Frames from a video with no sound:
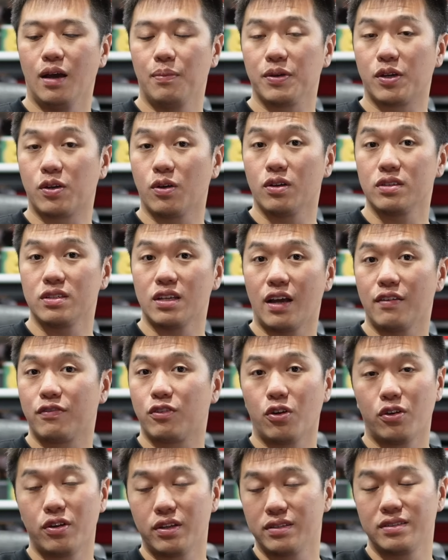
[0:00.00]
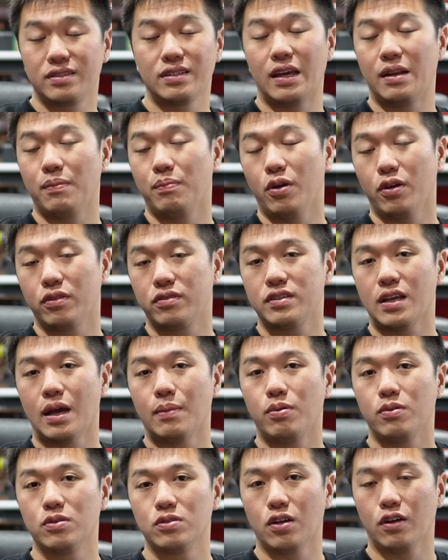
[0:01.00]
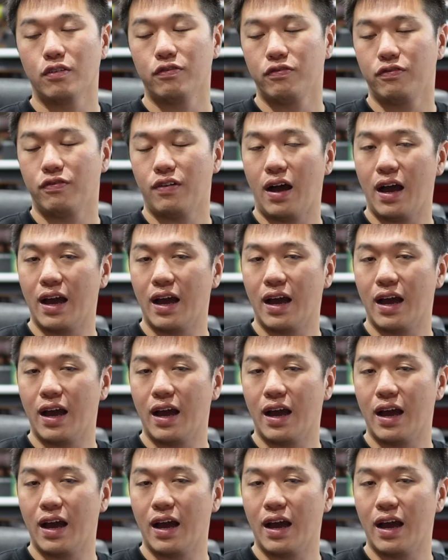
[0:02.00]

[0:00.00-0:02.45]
Because I've gone and sent both samples off,